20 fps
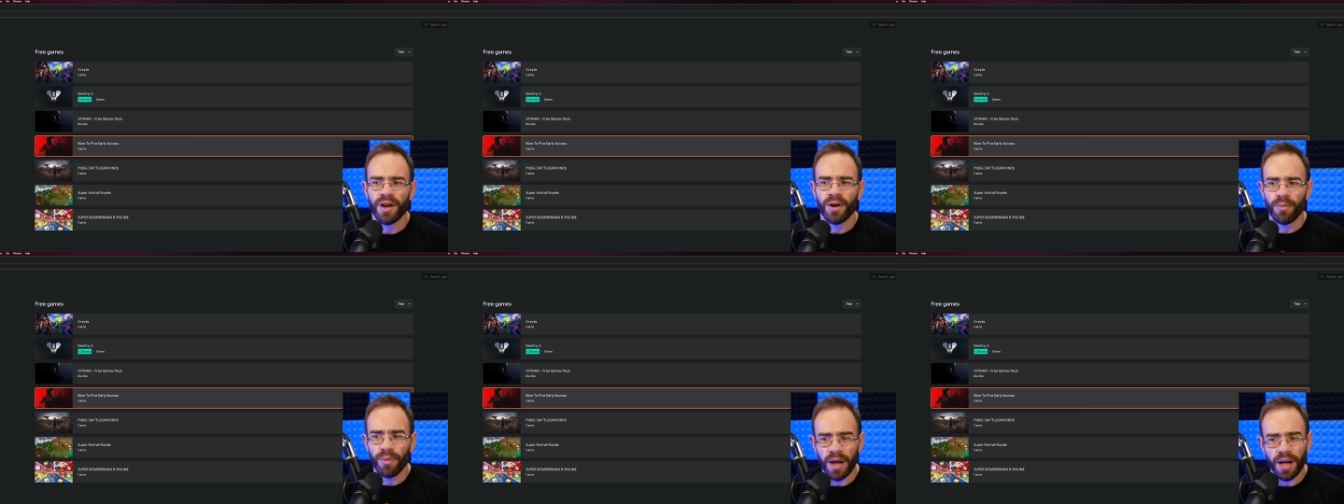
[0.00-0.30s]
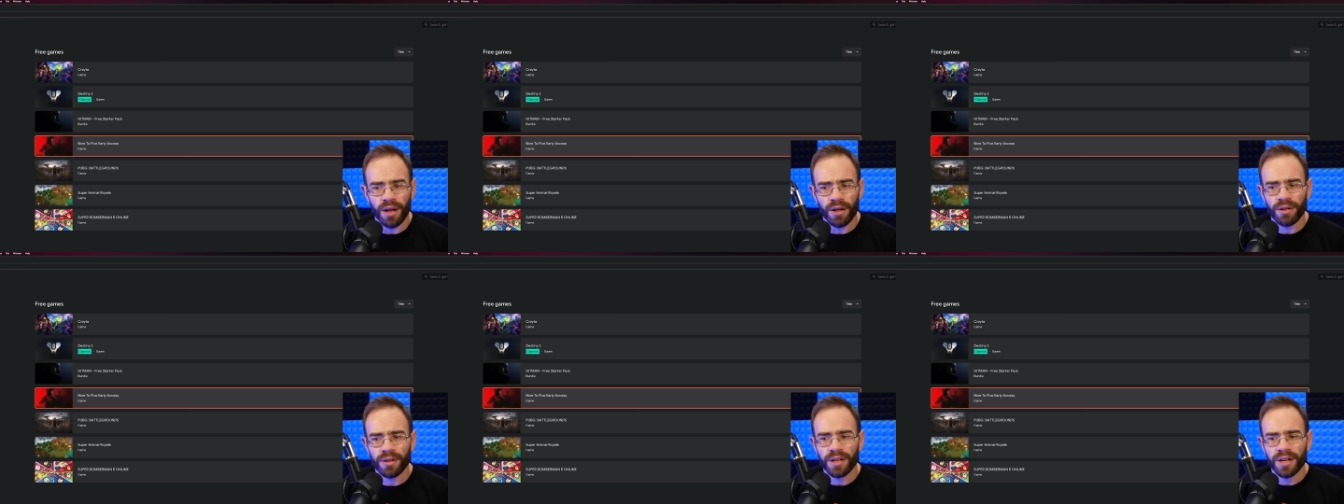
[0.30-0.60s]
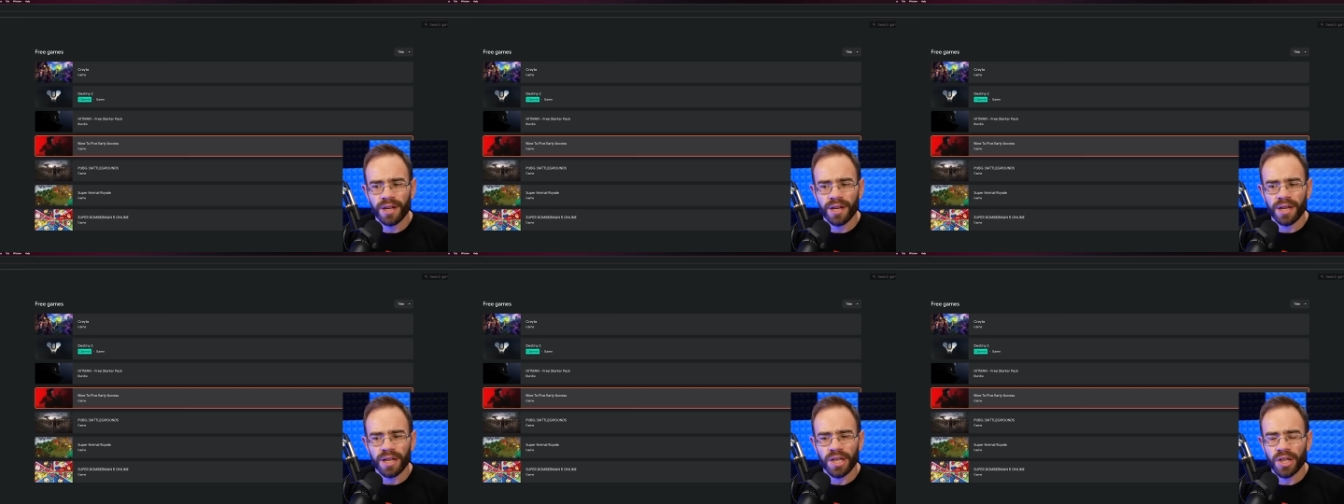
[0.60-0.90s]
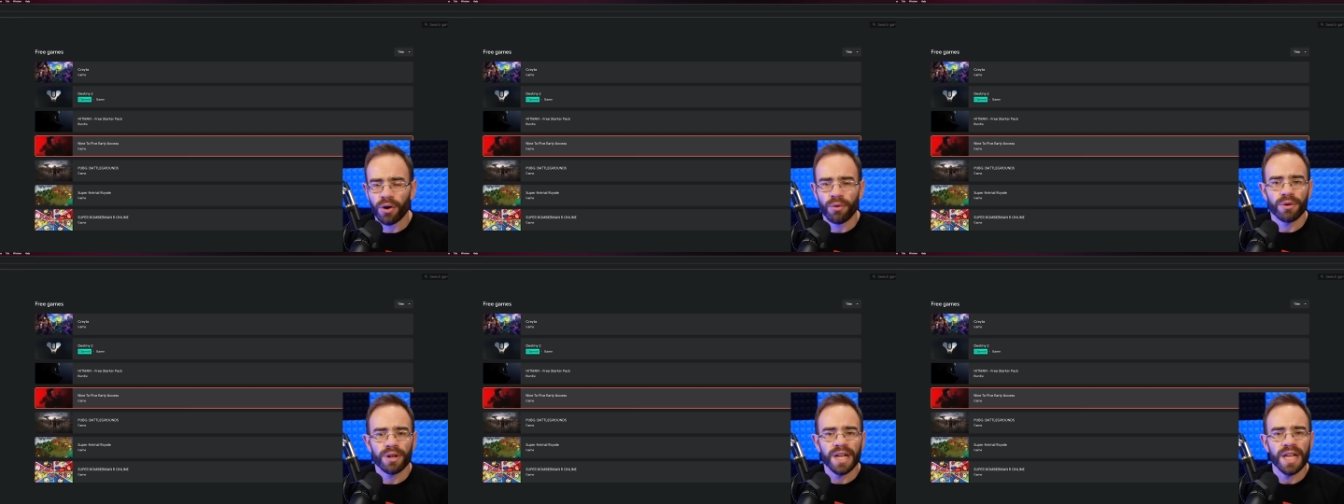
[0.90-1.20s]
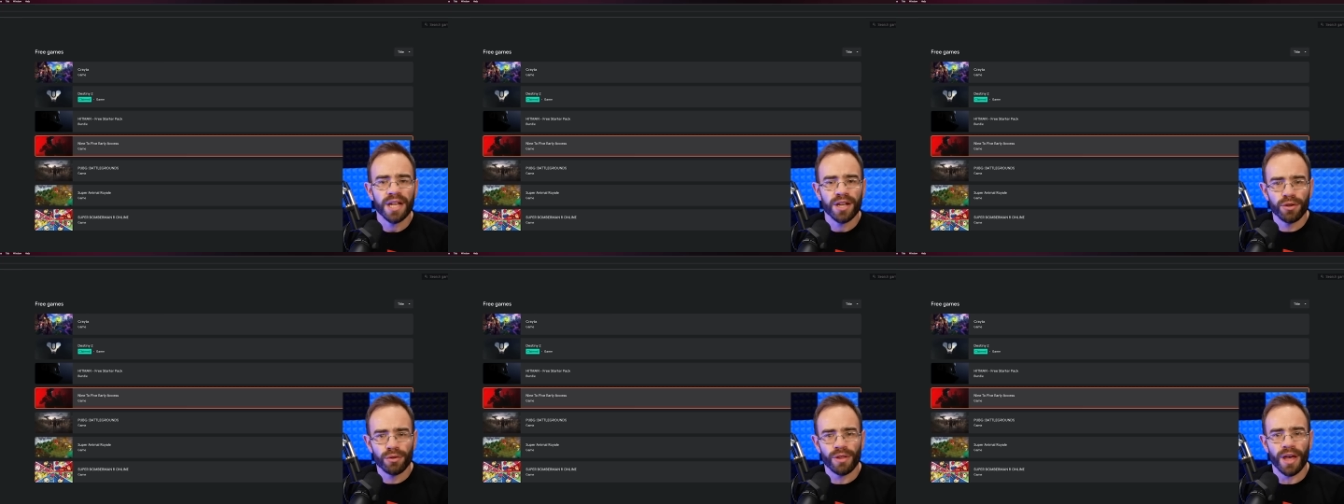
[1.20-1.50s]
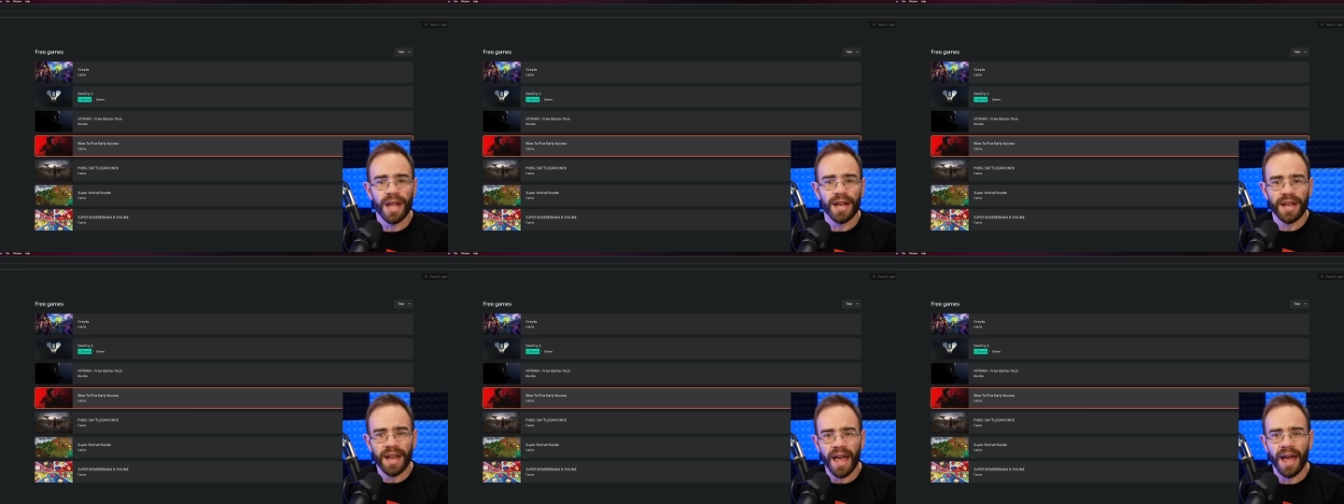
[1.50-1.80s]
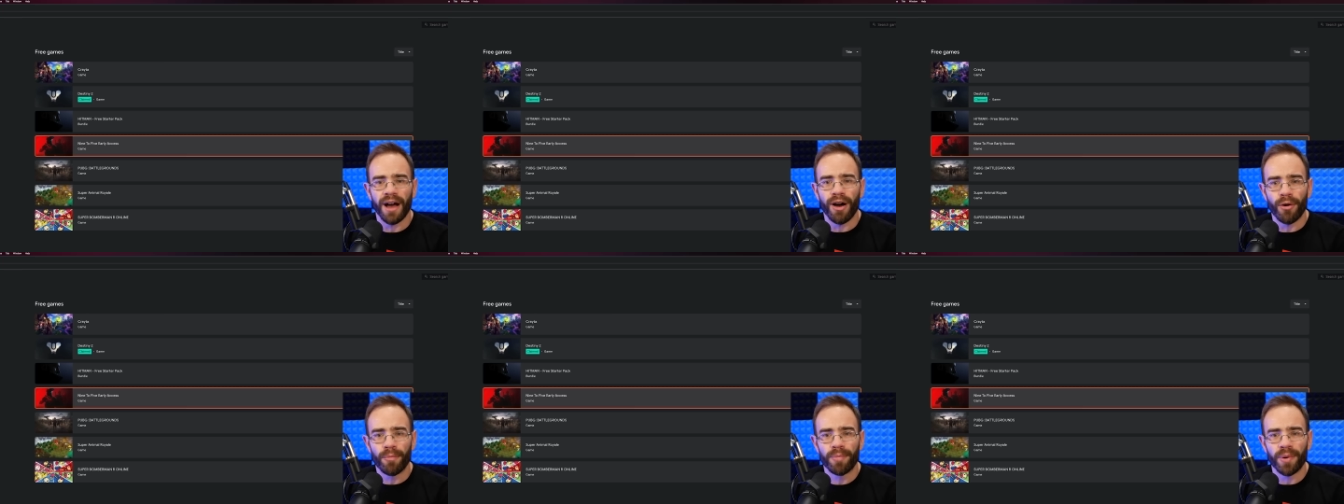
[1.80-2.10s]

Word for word: Well, you don't need to do that now,